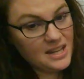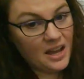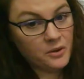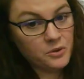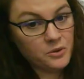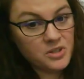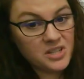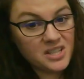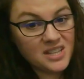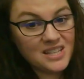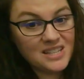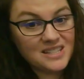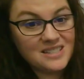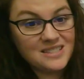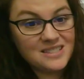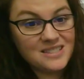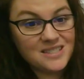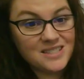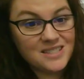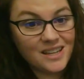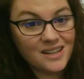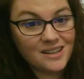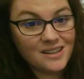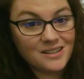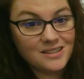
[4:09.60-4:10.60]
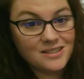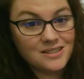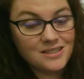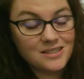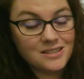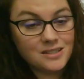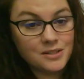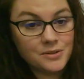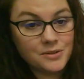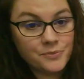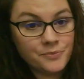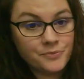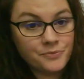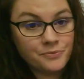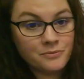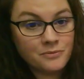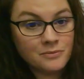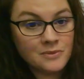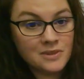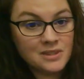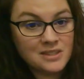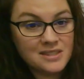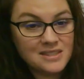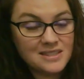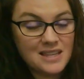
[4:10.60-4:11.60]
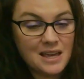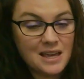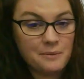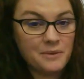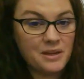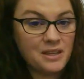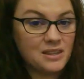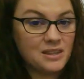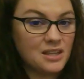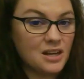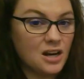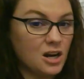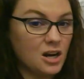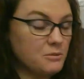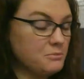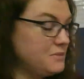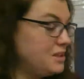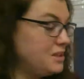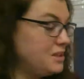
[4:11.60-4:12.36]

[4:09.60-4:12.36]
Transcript: down to the 6. Does that mean that our